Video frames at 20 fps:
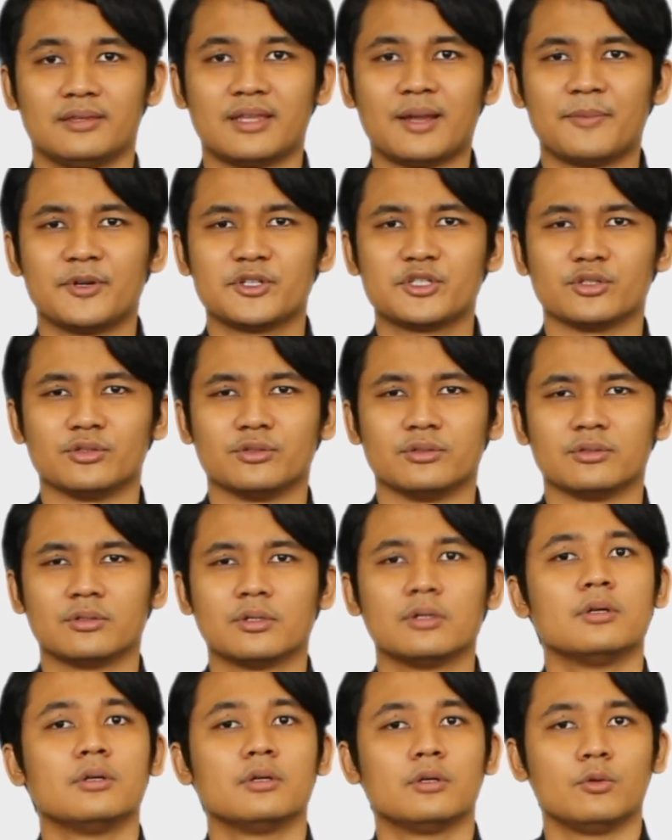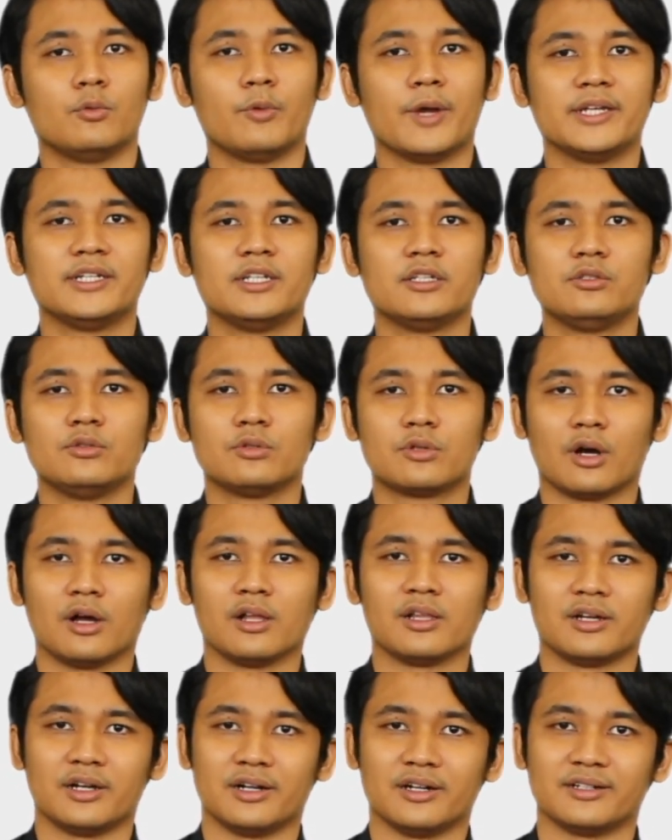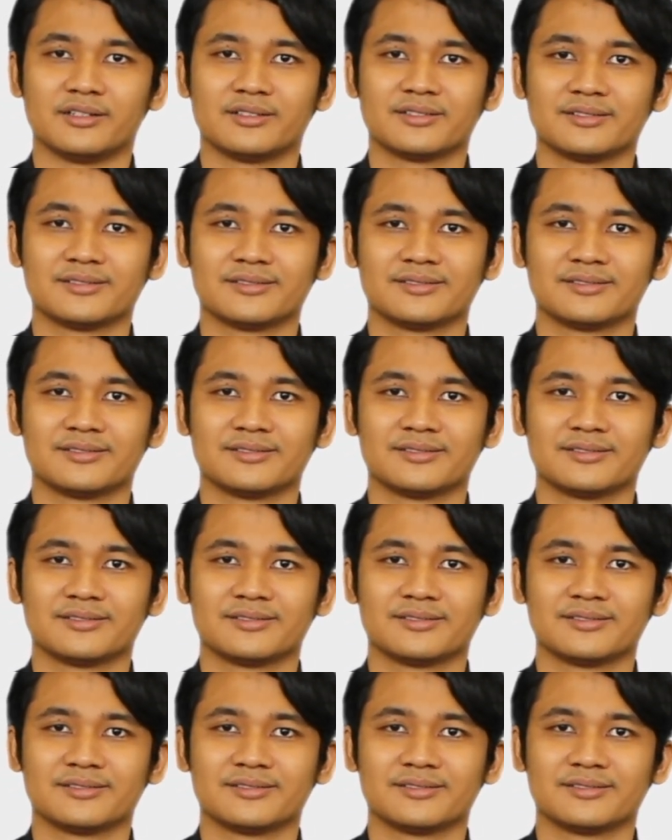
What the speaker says: Number 2. When did you call her?